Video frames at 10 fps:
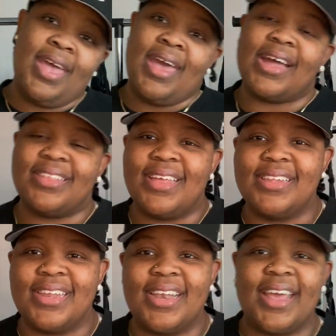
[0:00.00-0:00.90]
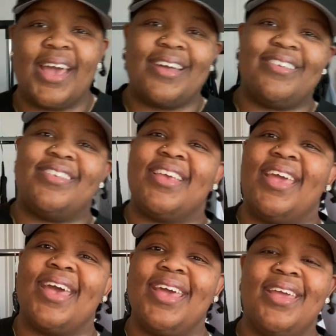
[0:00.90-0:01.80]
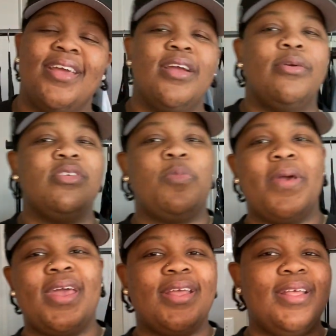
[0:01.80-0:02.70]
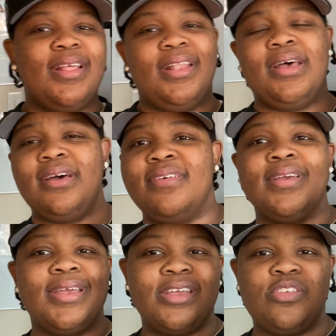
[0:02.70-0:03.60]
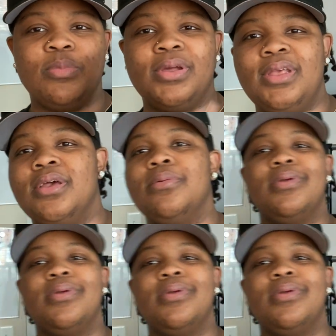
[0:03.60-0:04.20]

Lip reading: at the end of the day, I just say, hey, respect, love, get your money up.